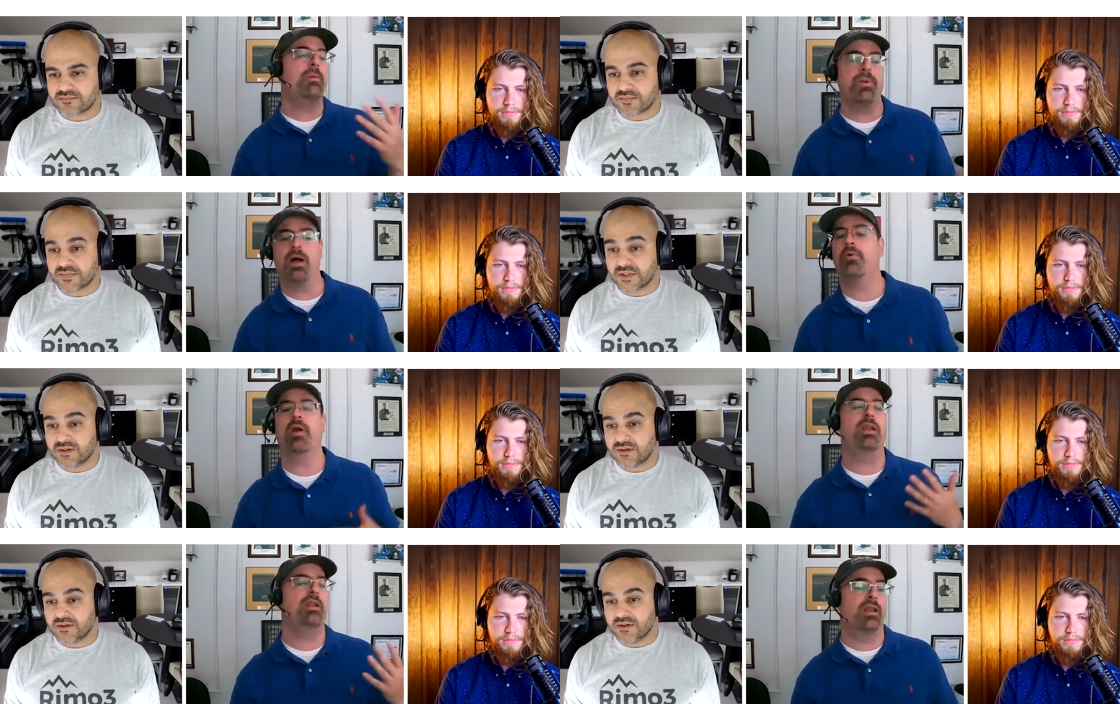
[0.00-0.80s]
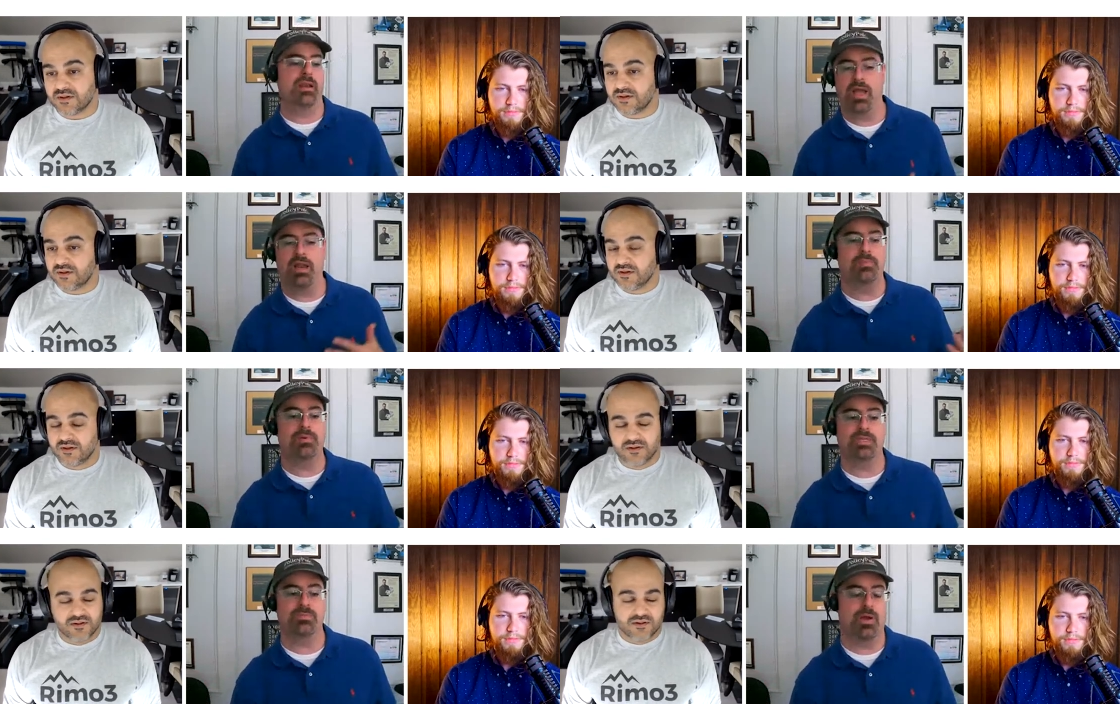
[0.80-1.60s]
Speaker 1: keep it upgraded and, and
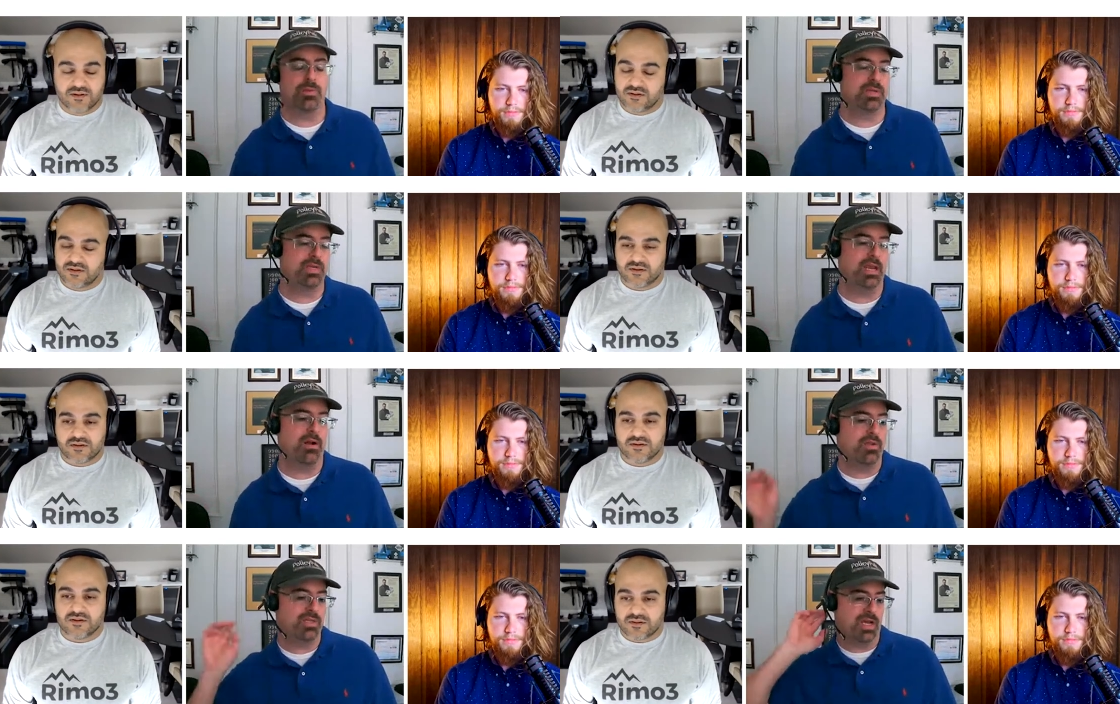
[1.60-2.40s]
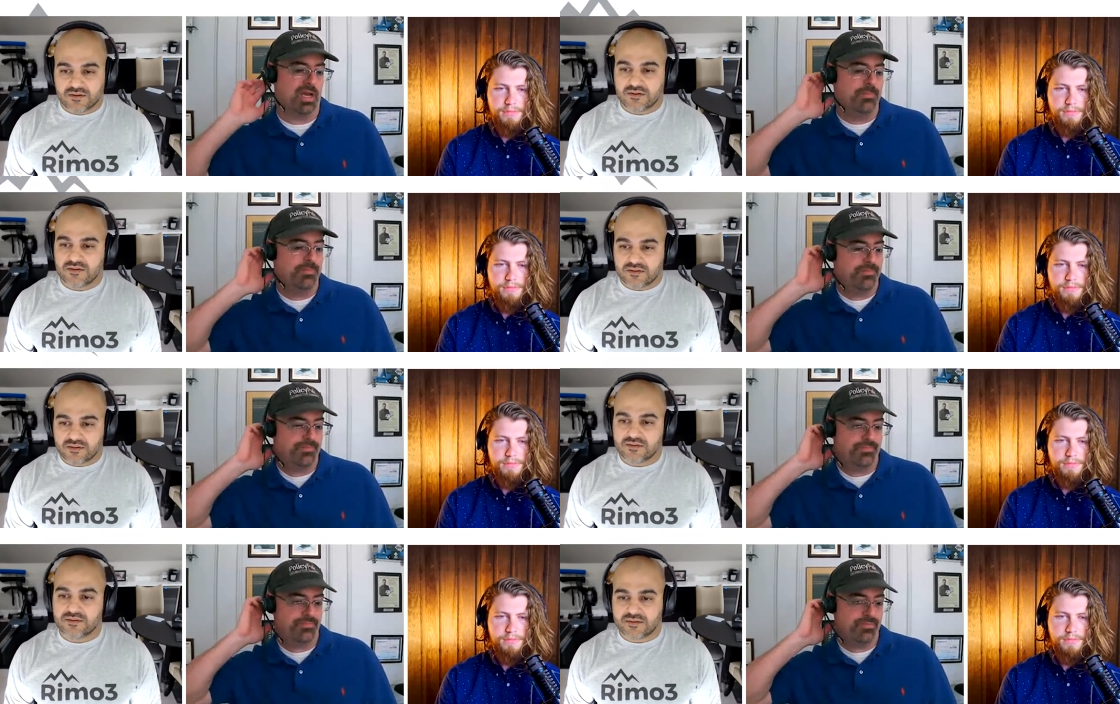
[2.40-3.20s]
up to up to date all the time.
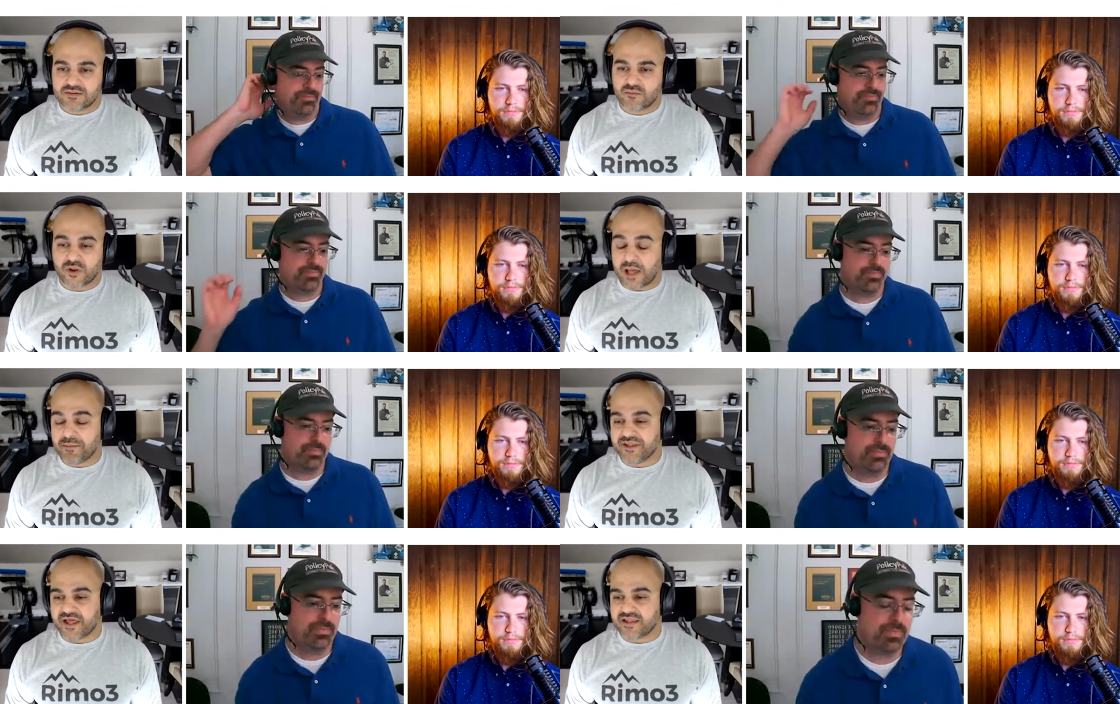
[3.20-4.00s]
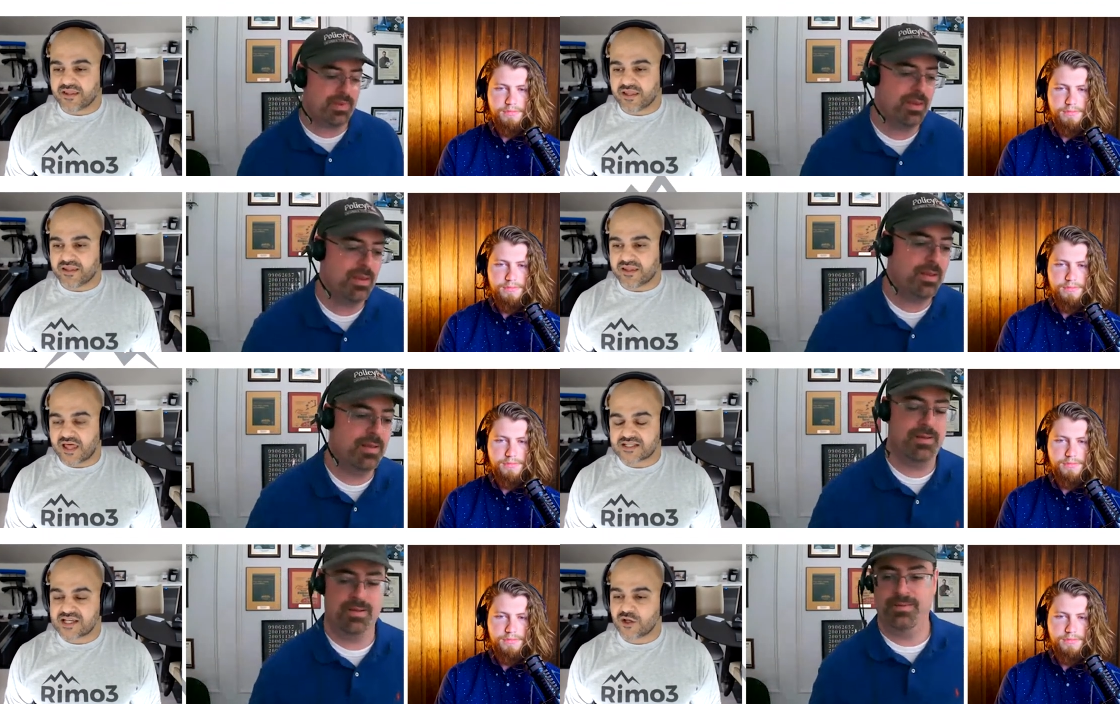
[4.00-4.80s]
Speaker 2: Well, I mean that that
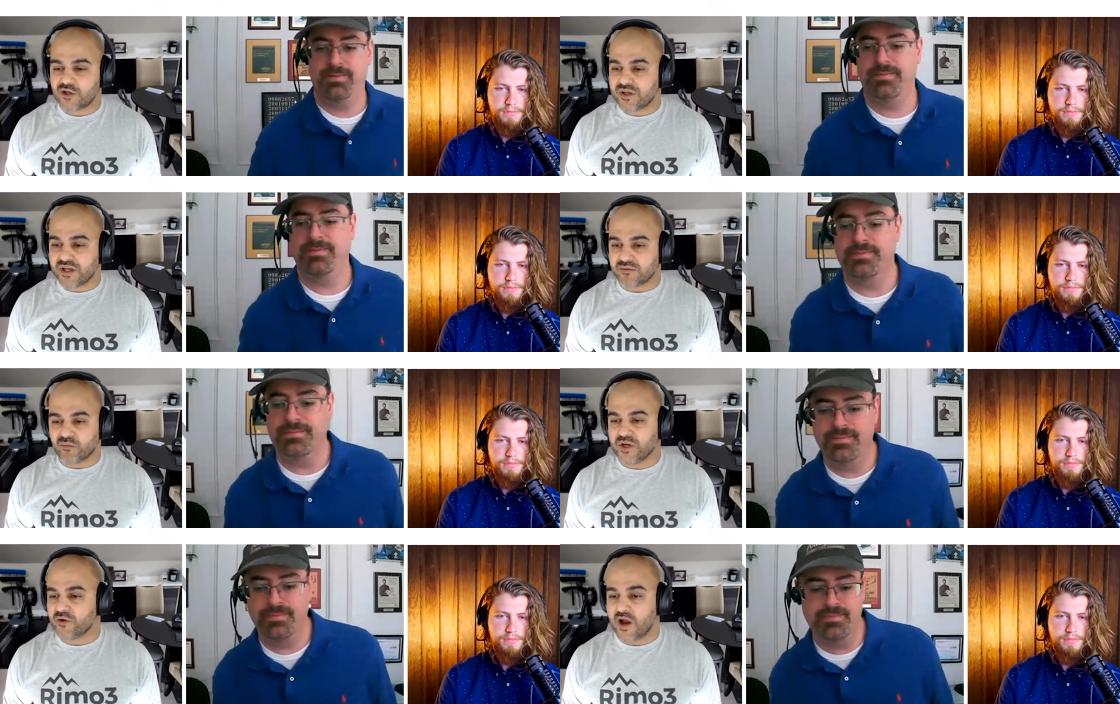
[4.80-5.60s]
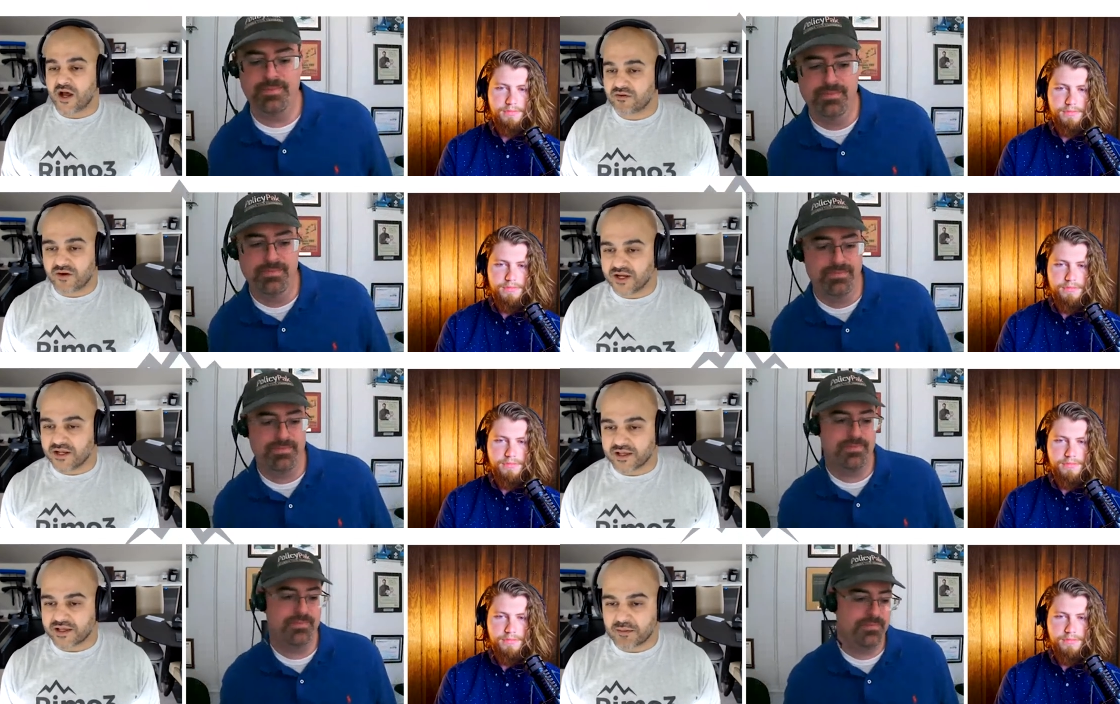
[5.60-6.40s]
that's how you get win rot,
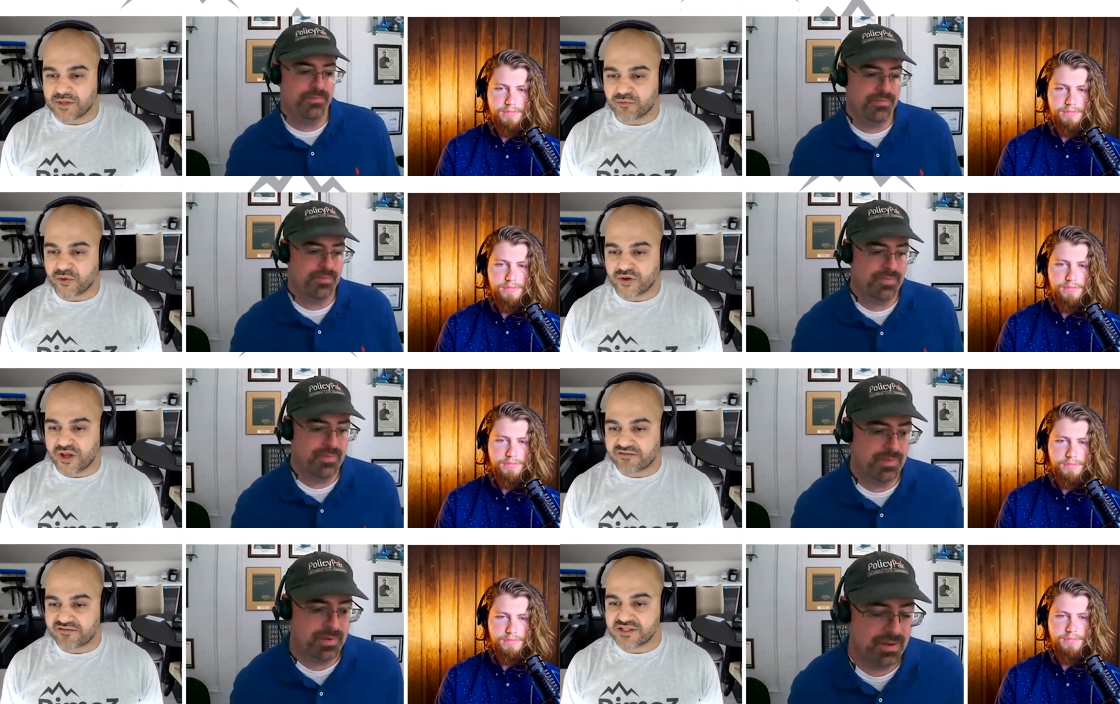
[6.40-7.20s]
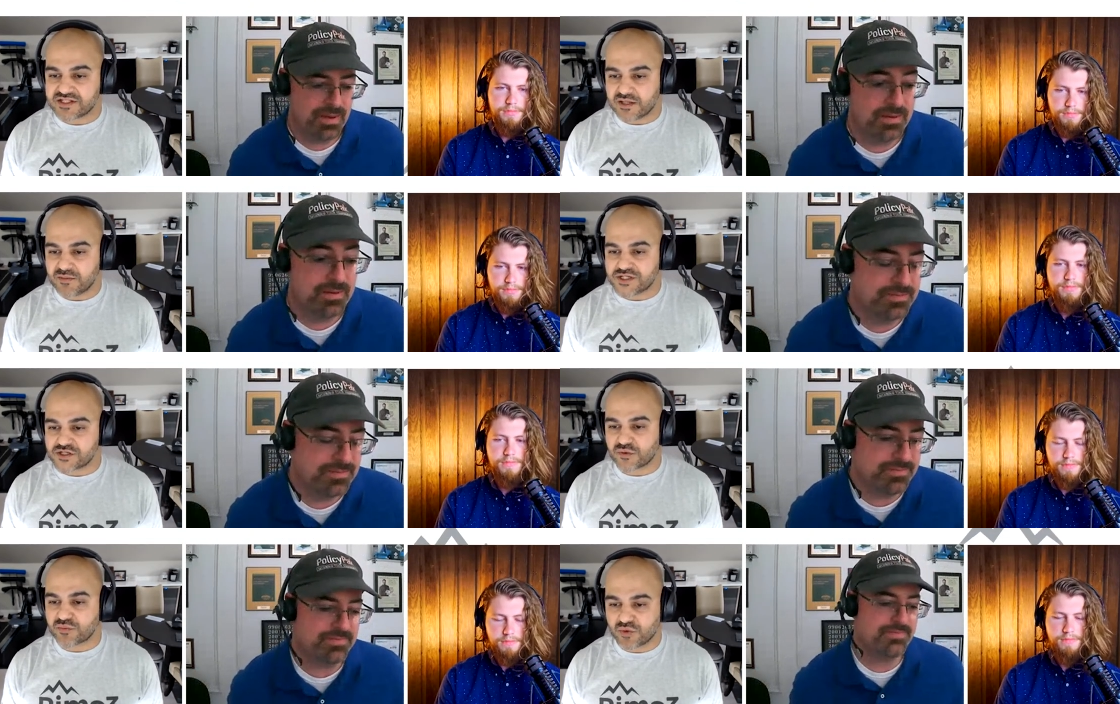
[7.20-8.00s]
right? Like I mean, when you have these
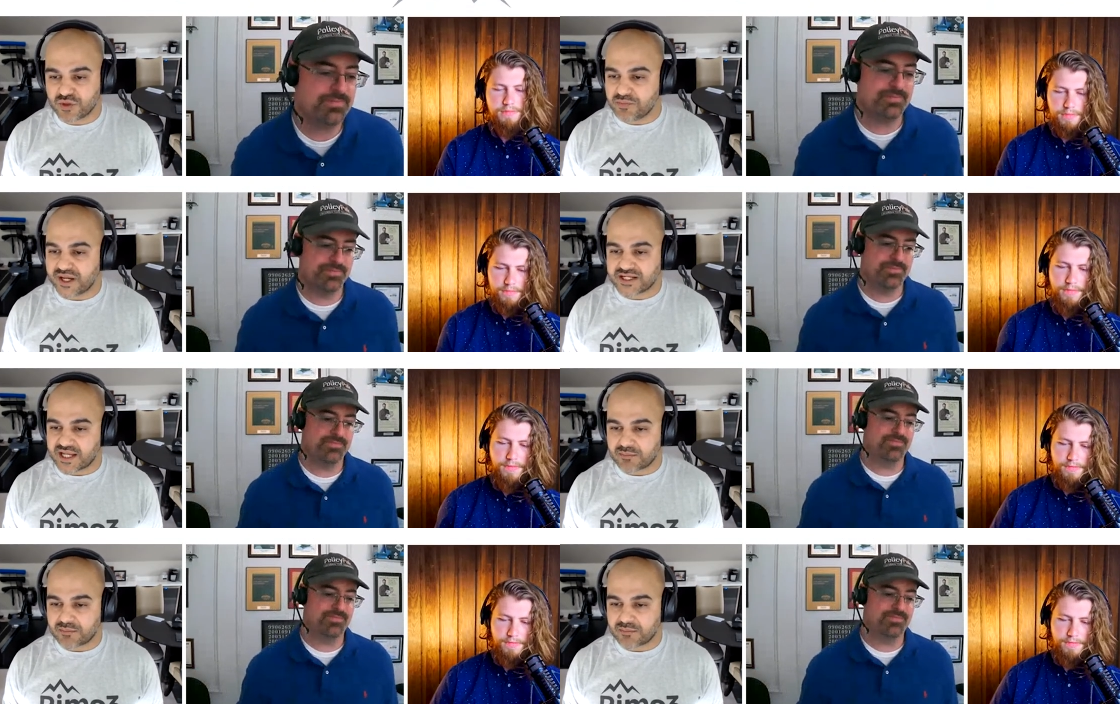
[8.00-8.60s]
images with pre-baked